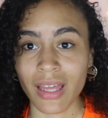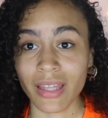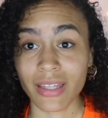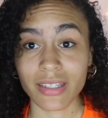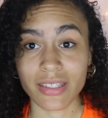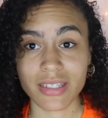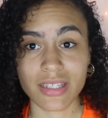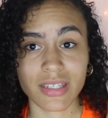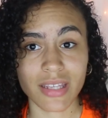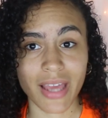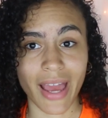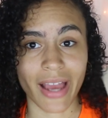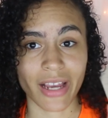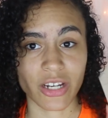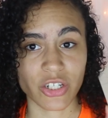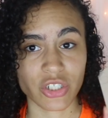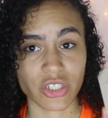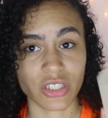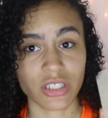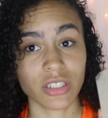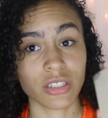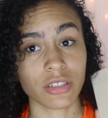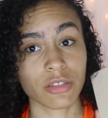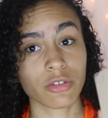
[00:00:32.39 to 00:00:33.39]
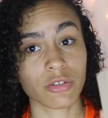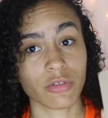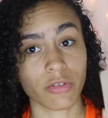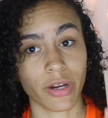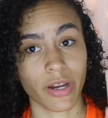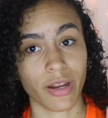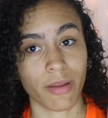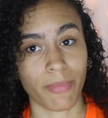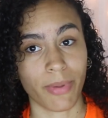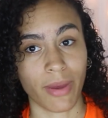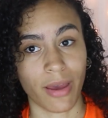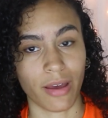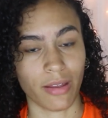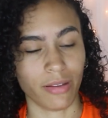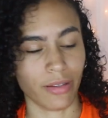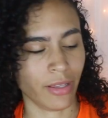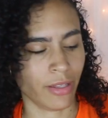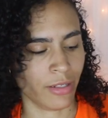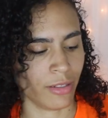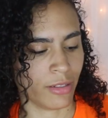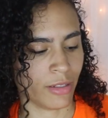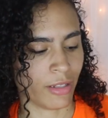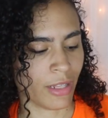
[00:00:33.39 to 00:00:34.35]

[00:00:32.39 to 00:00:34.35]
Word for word: this is actually a great palette.